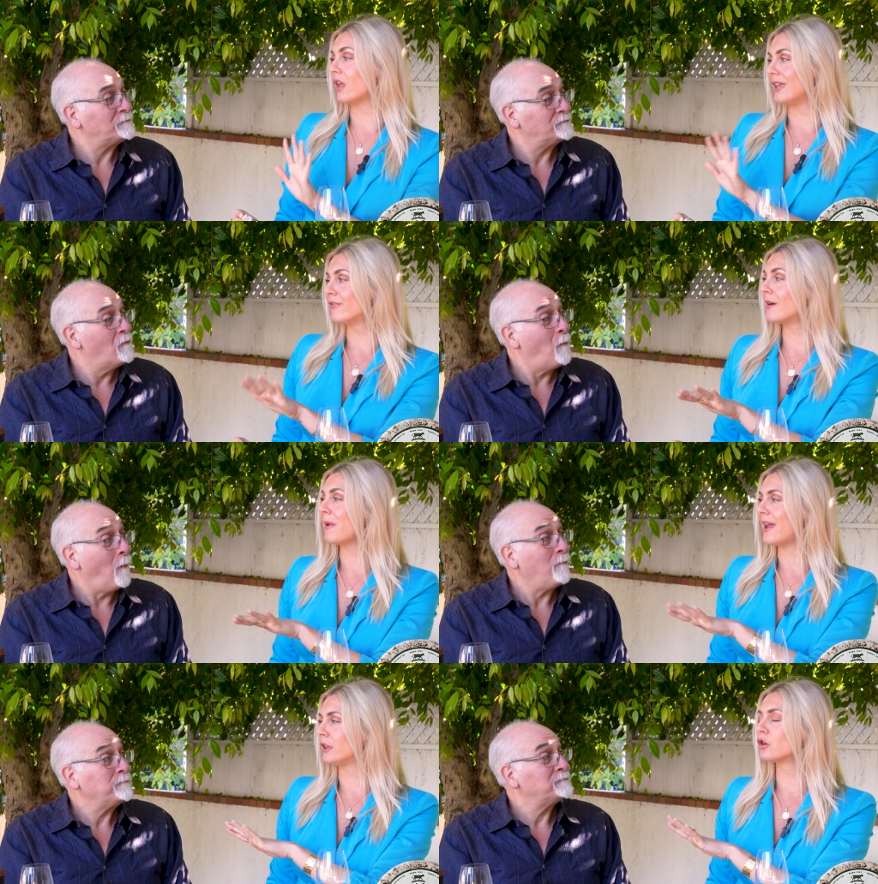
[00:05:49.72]
Speaker 1: If I'm
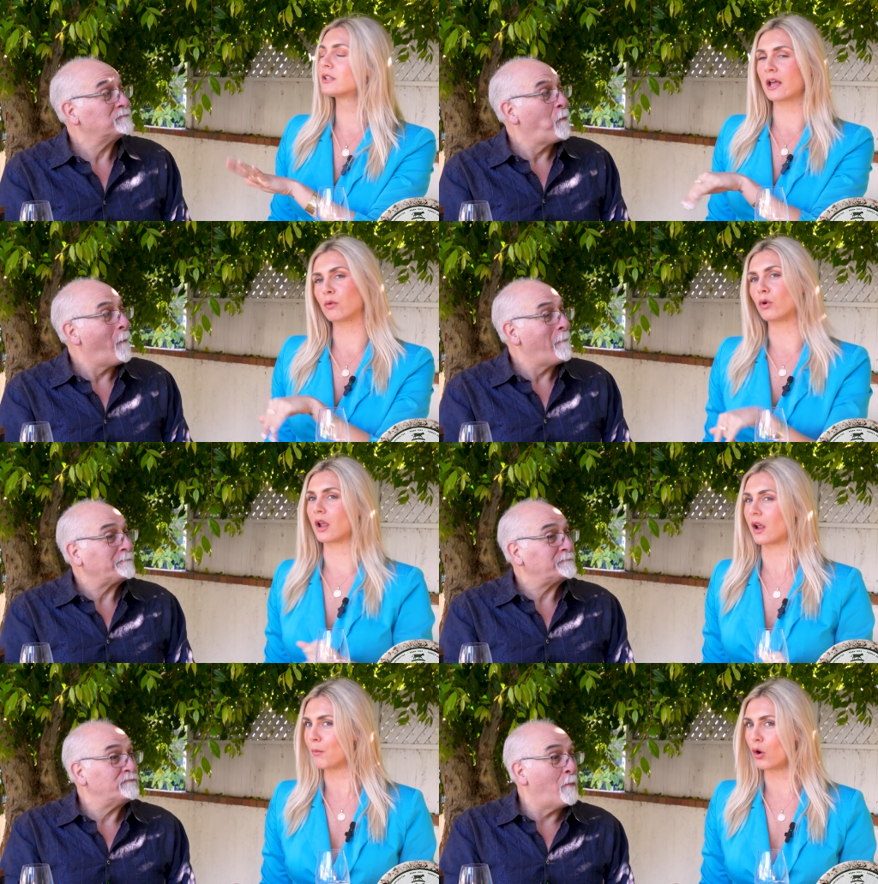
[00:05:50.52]
a long day at
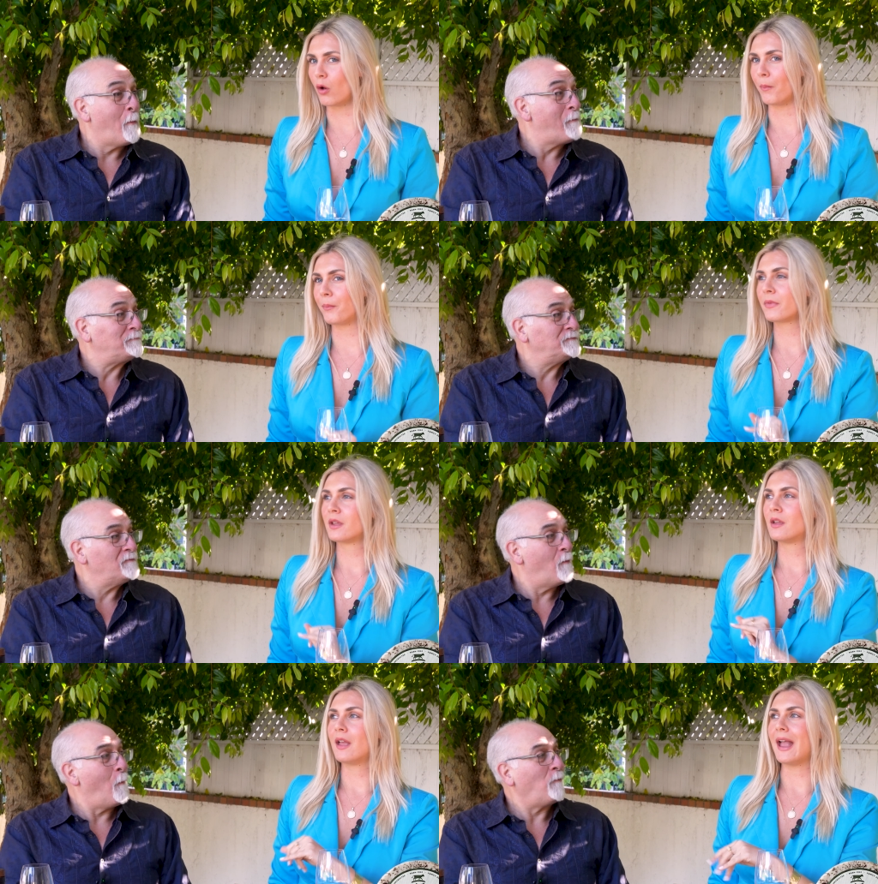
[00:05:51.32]
work, I come home,
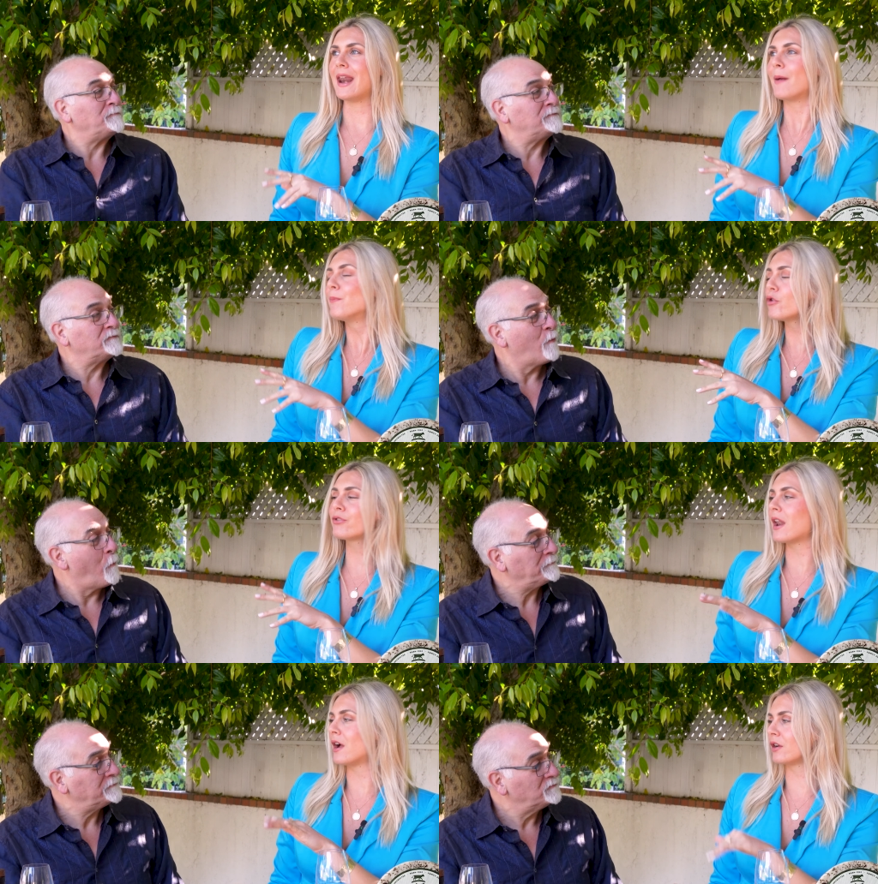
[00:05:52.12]
and I'm
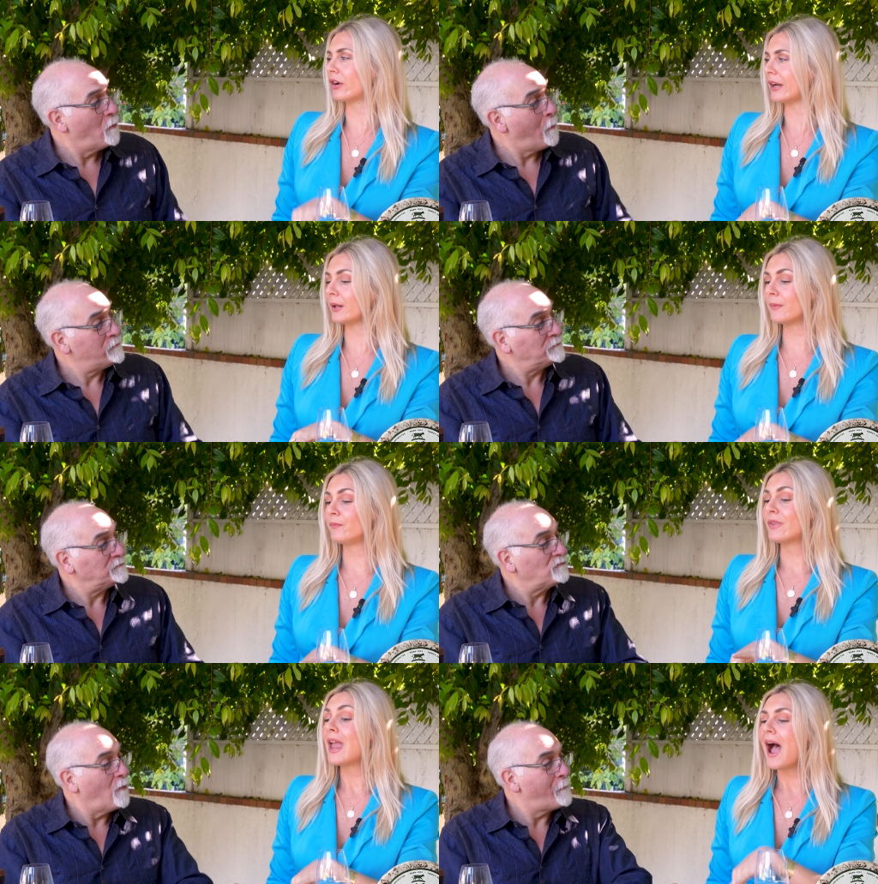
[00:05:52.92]
not that hungry.
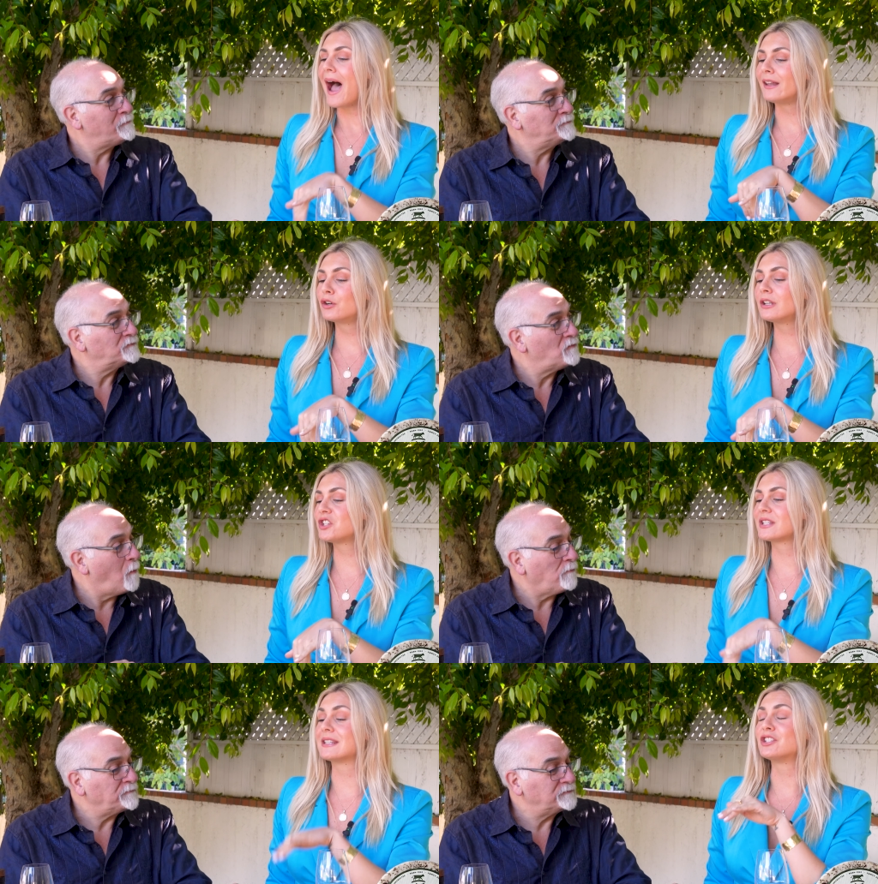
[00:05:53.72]
I literally
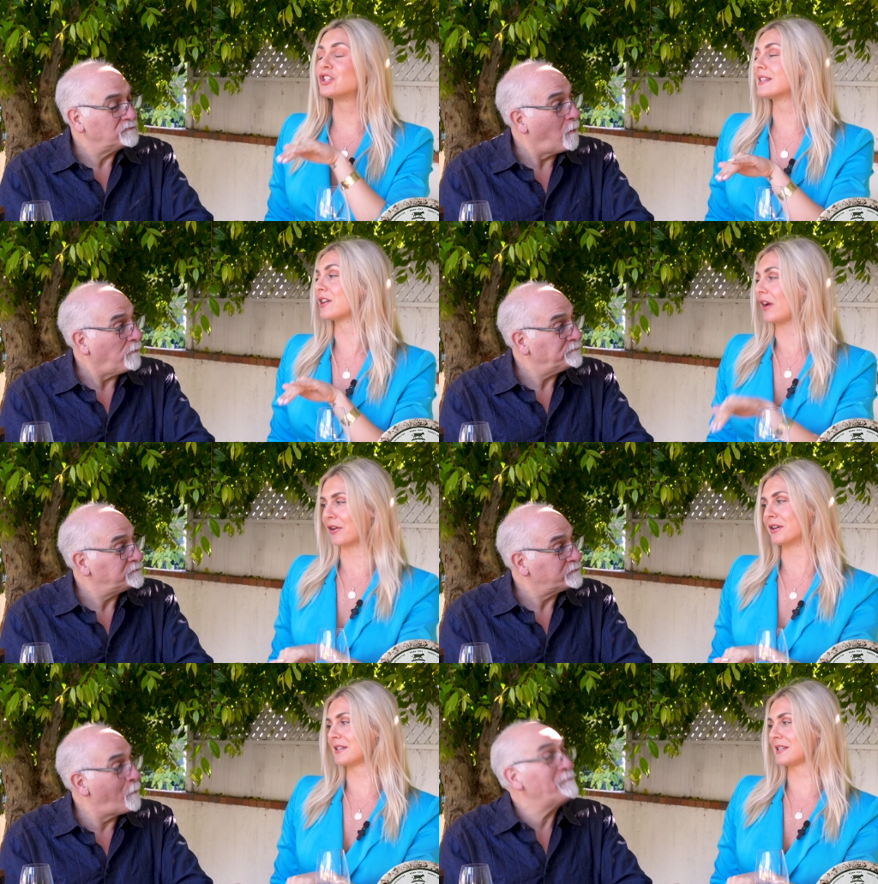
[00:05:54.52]
just eat cheese and
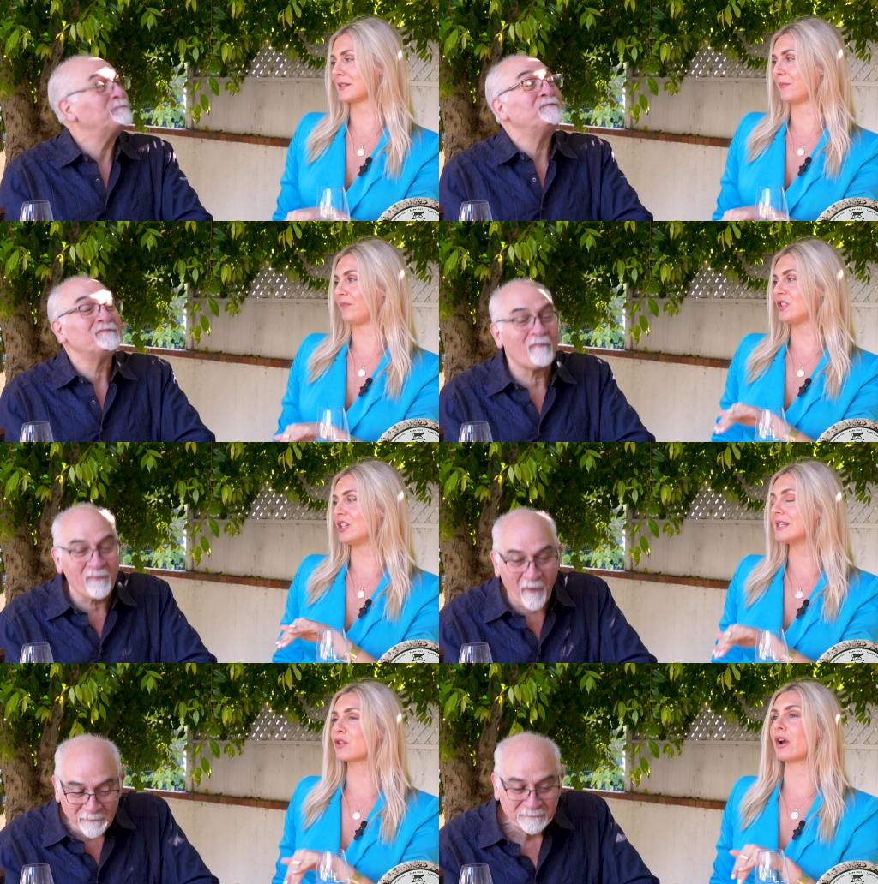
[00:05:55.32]
crackers
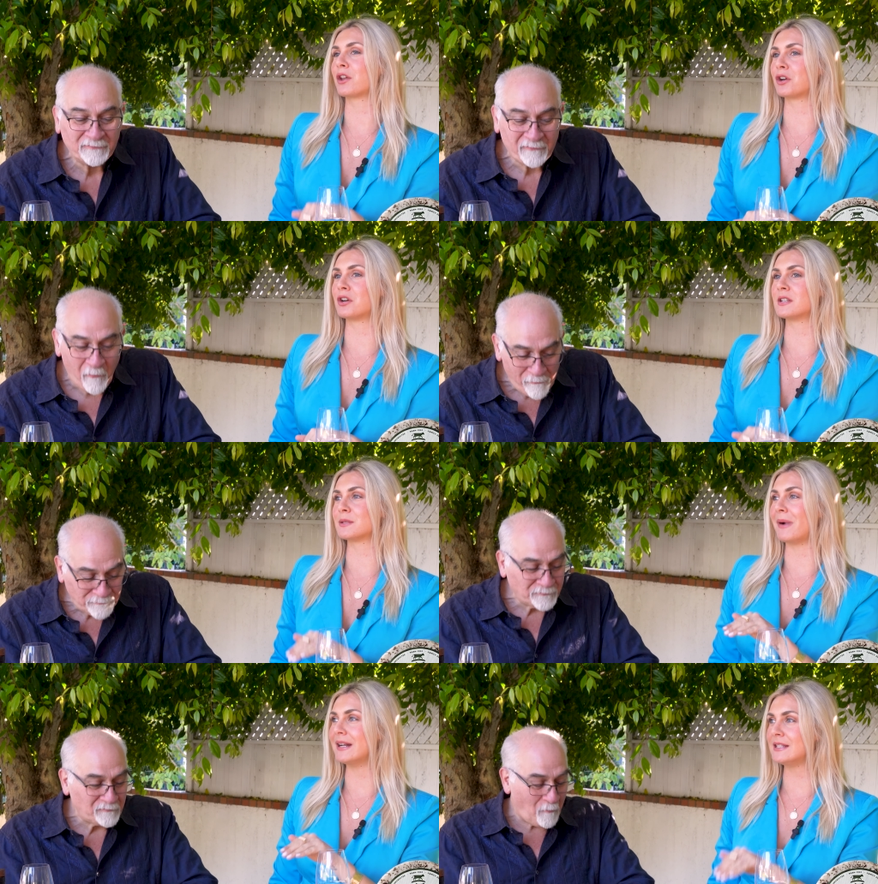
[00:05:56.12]
cheese
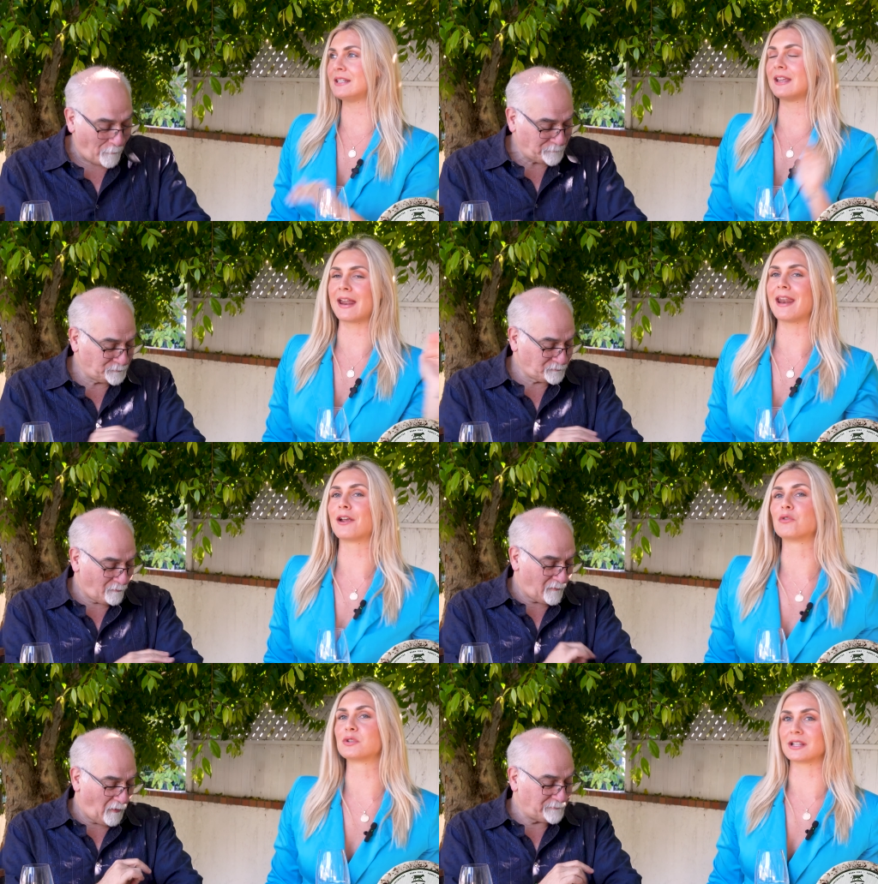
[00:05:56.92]
crackers, my tea, and
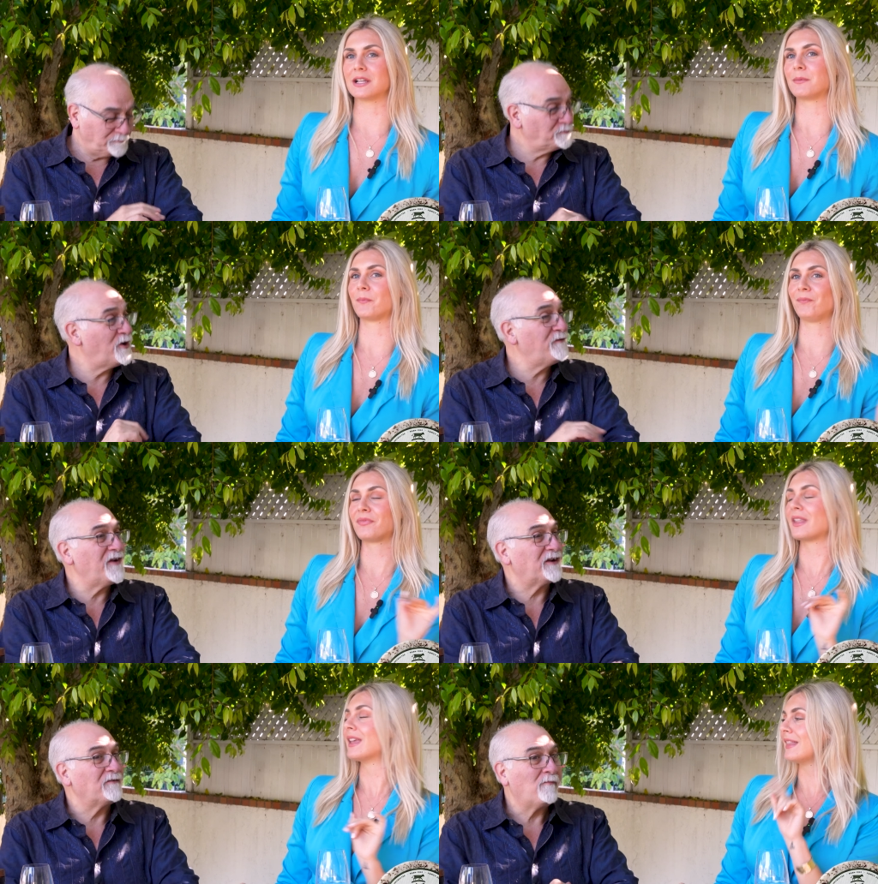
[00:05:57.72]
I go to sleep.
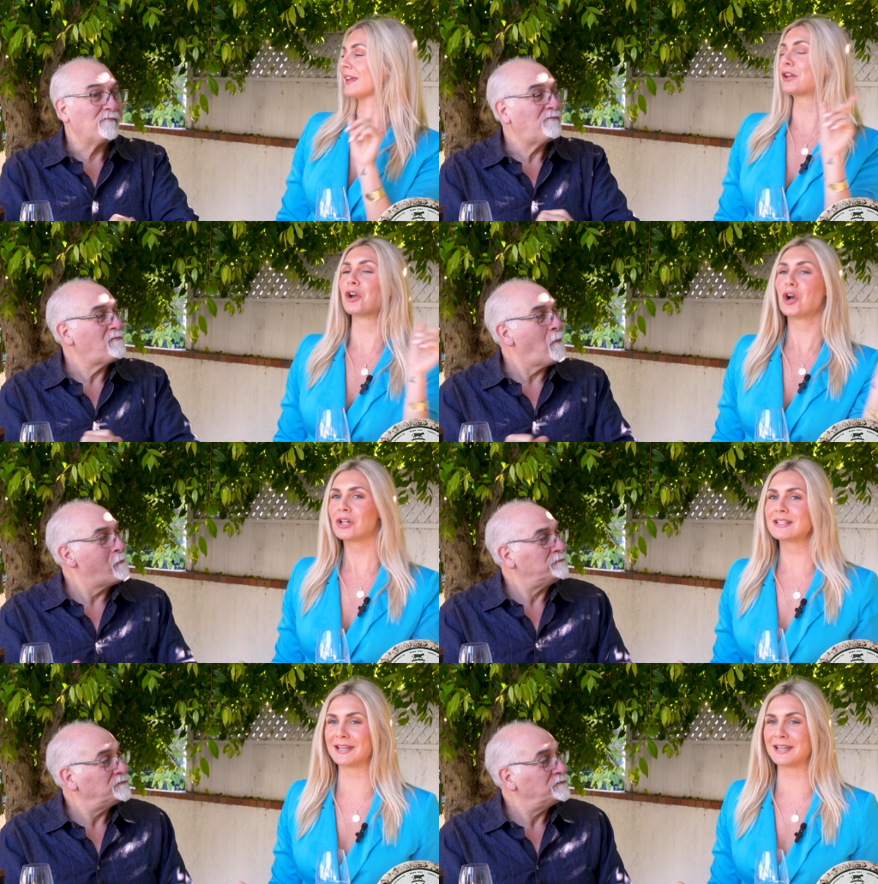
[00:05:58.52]
Perfect. The girl